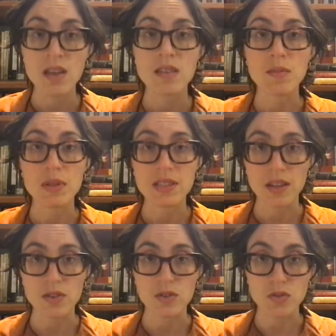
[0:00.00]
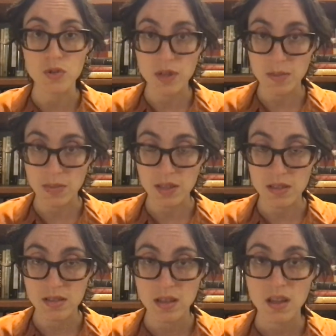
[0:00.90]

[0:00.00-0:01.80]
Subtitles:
the potential treatment